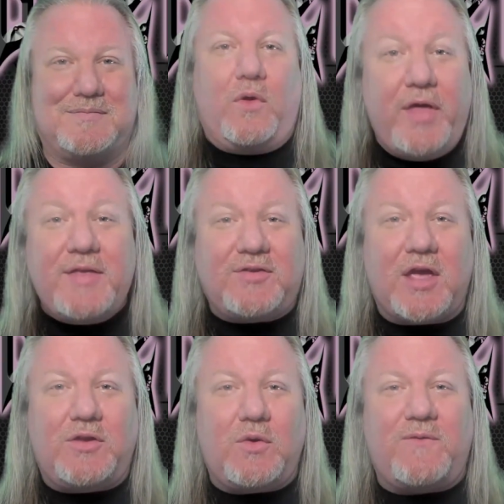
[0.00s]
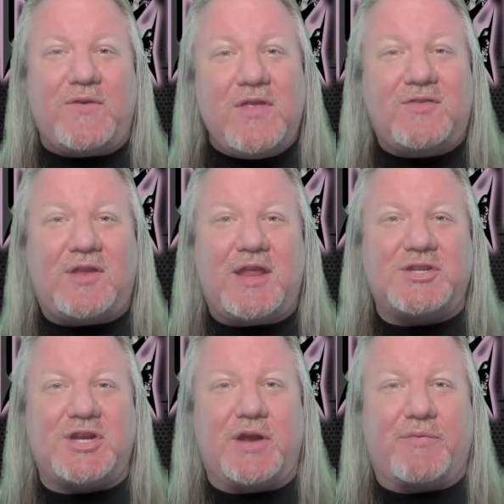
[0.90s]
Well, that's gonna do it for this
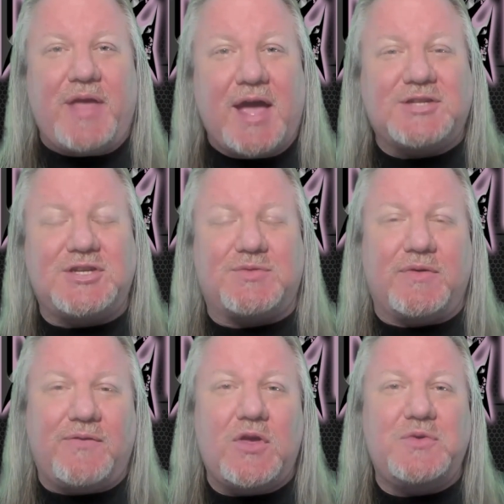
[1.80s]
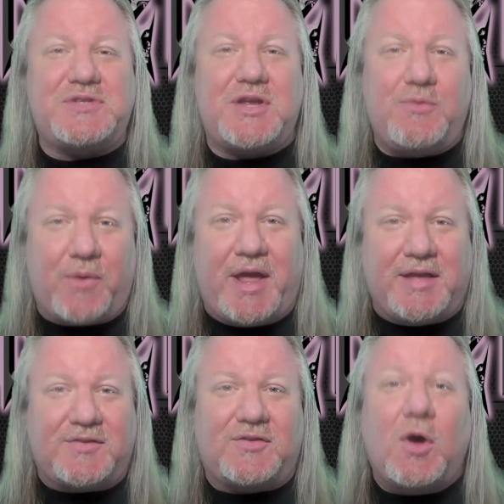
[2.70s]
edition of Reactions, Reviews, and
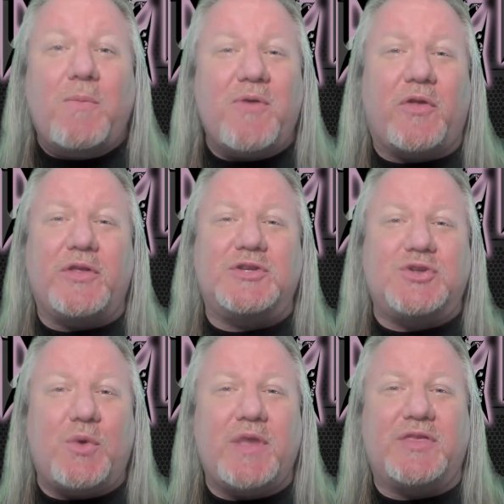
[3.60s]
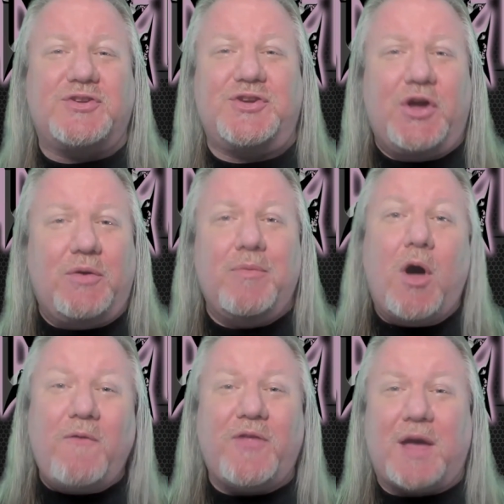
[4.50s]
Rants. Hope you all enjoyed the show.
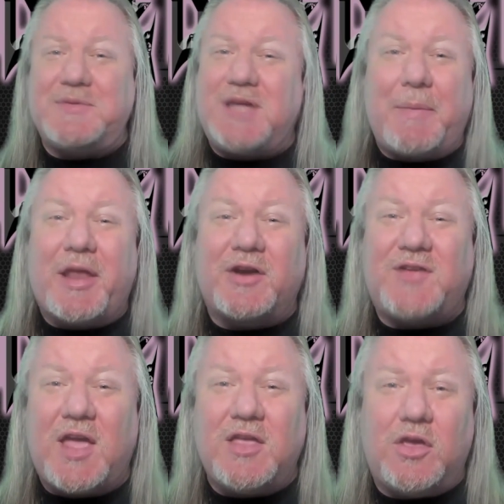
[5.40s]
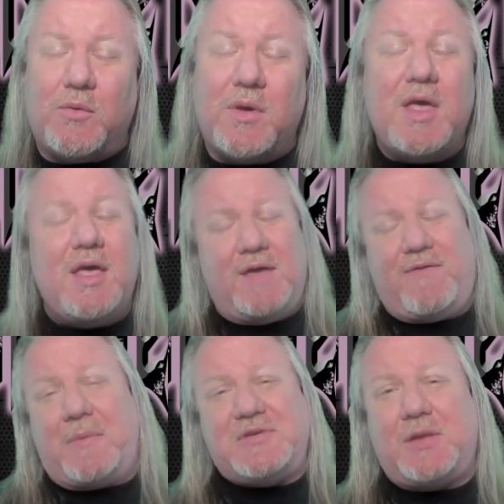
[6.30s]
Hopefully I was able to entertain you. If
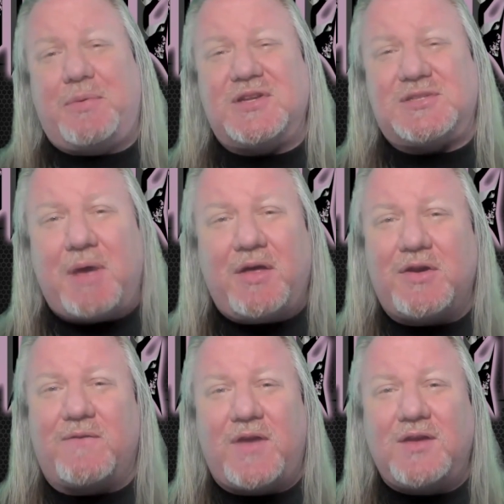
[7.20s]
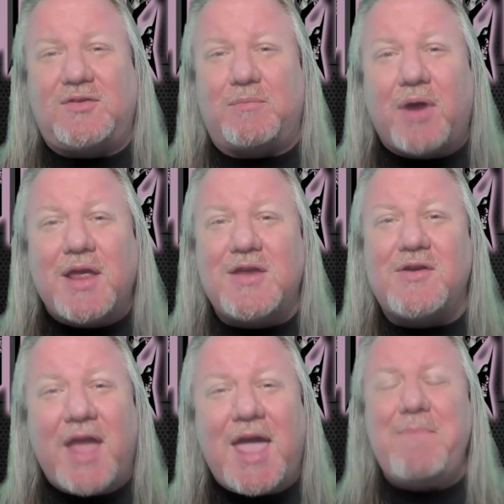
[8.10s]
I was able to put a smile on your face and brighten your
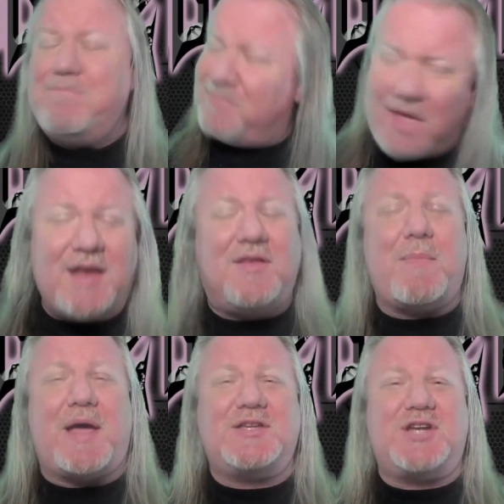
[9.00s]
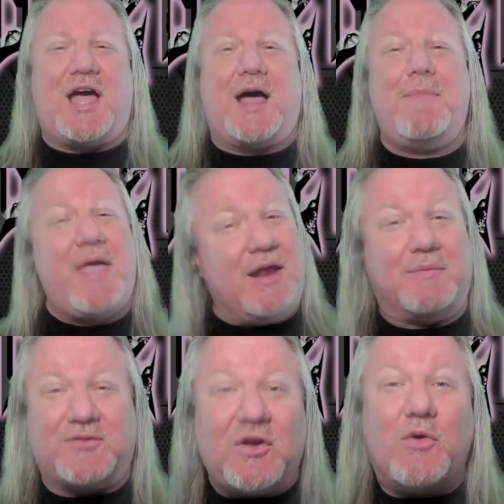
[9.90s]
day, then I did my job, and
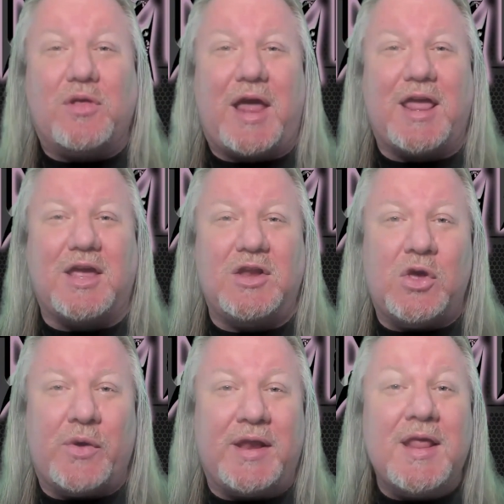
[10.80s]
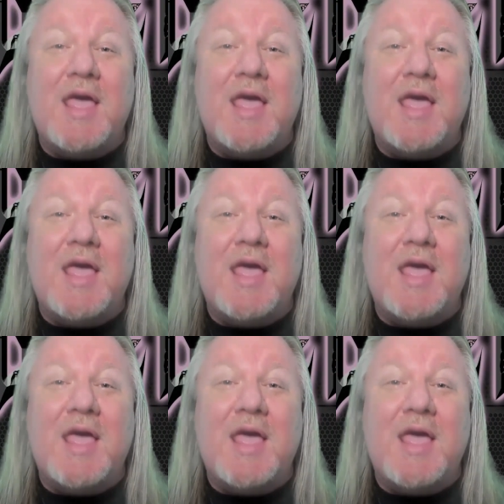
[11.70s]
I'm so glad I could do it.